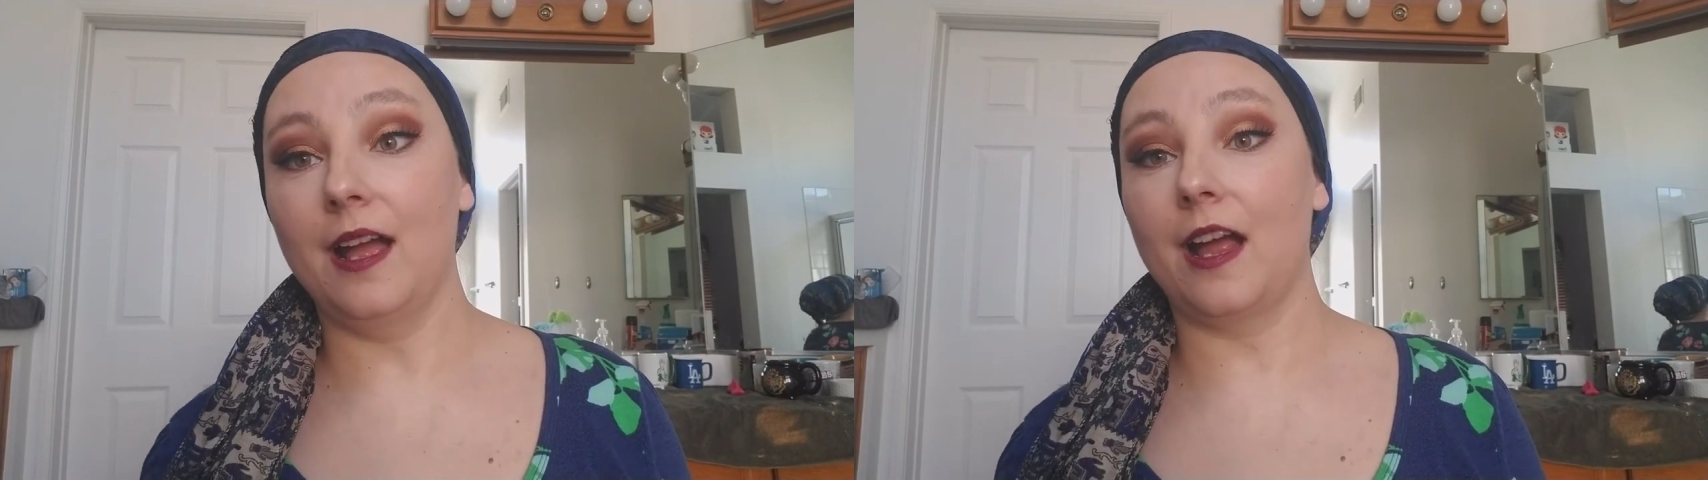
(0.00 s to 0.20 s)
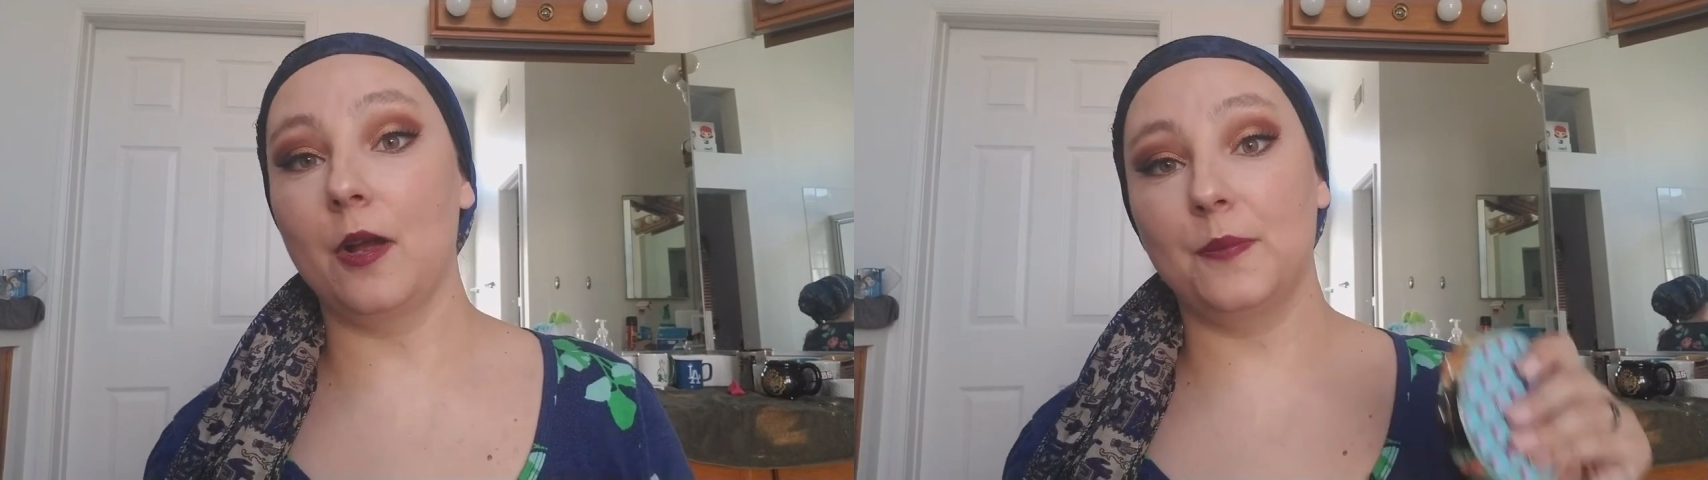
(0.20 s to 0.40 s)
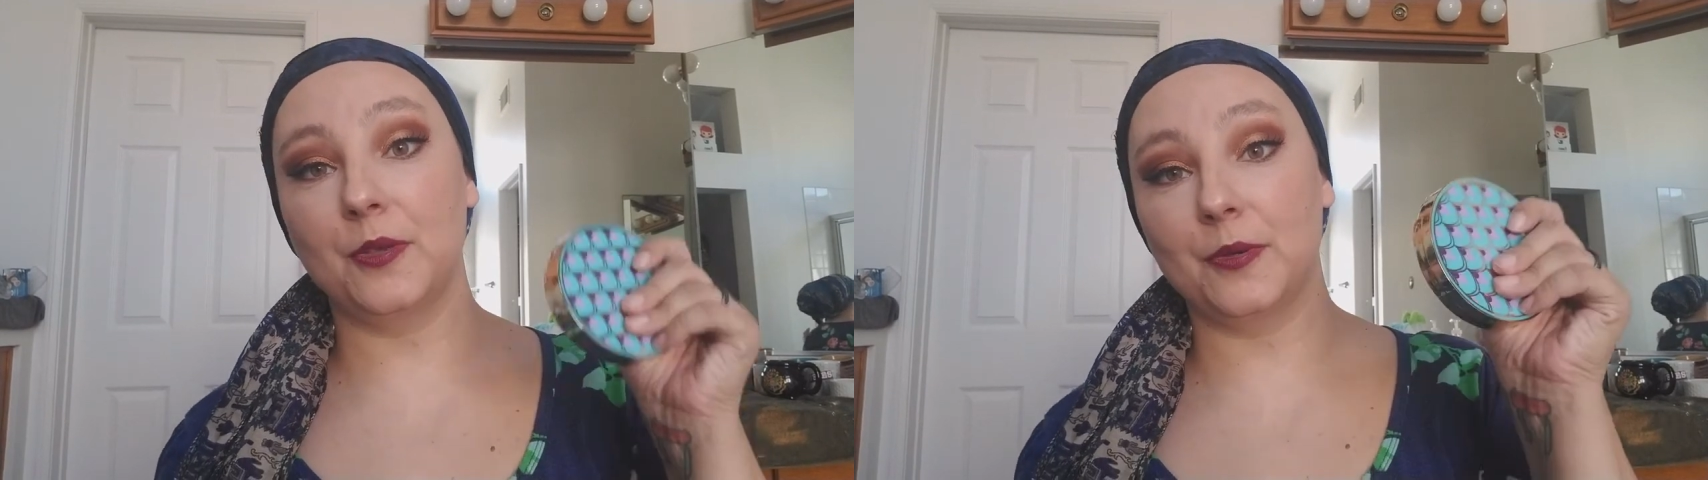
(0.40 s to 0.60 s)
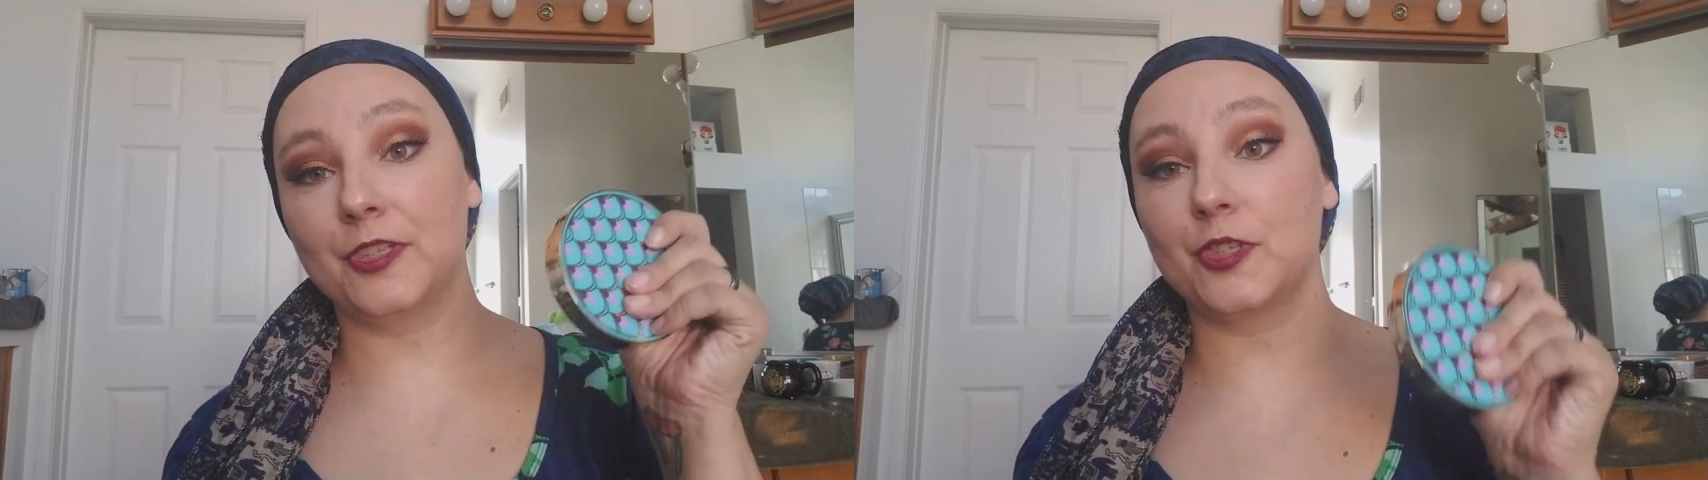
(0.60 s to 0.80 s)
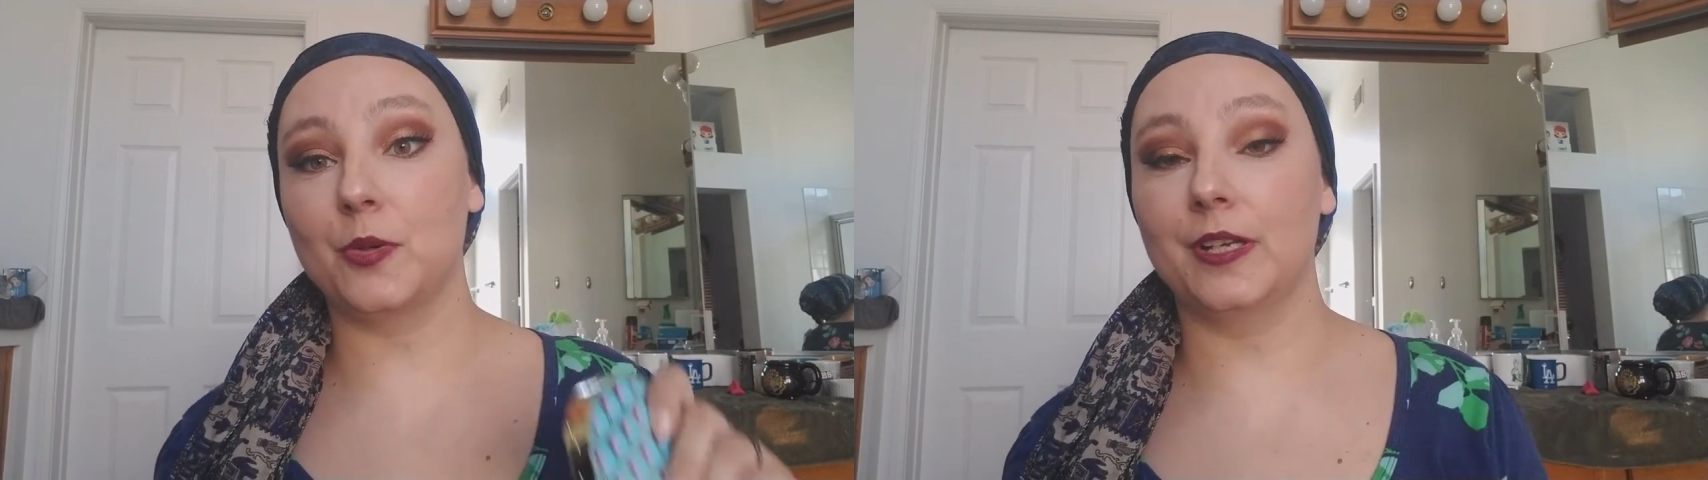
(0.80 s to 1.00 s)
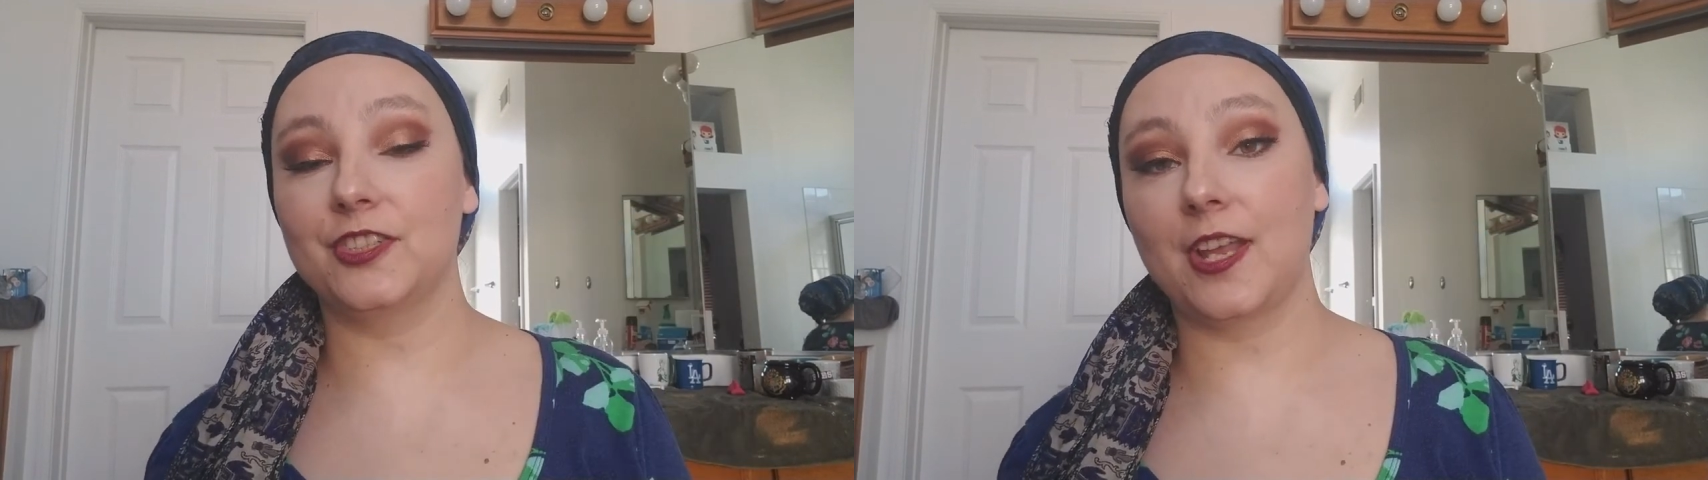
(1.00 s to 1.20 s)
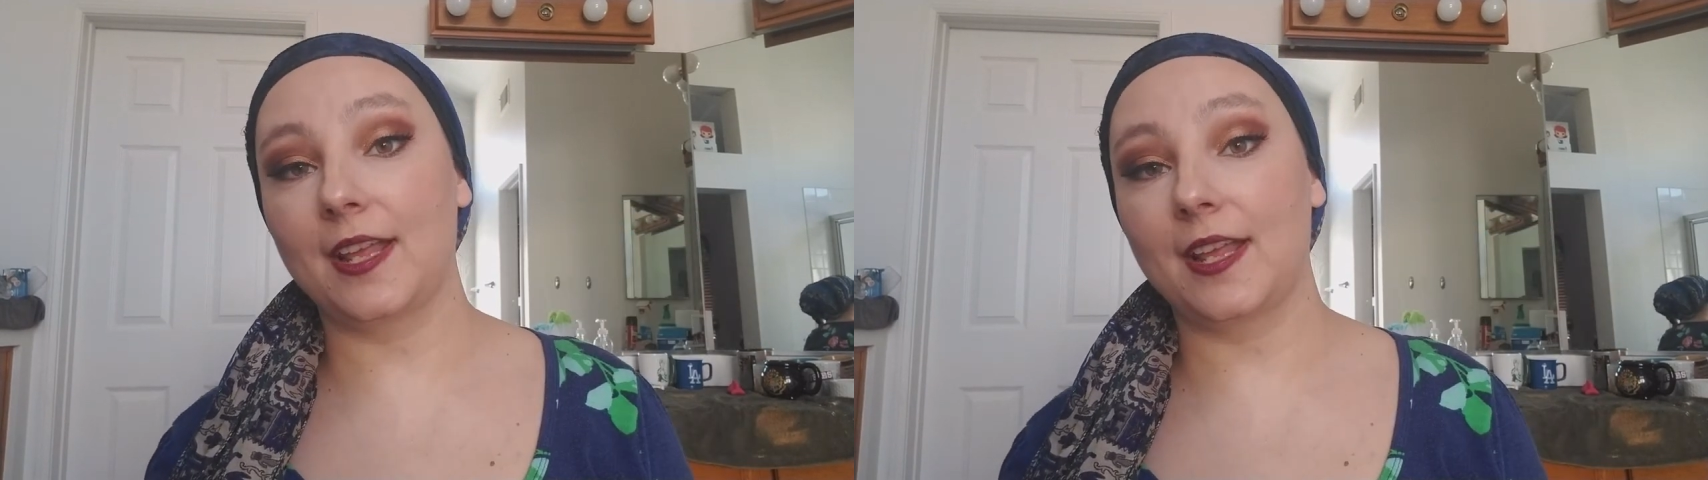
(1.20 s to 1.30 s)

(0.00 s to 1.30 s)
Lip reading: I hope you enjoyed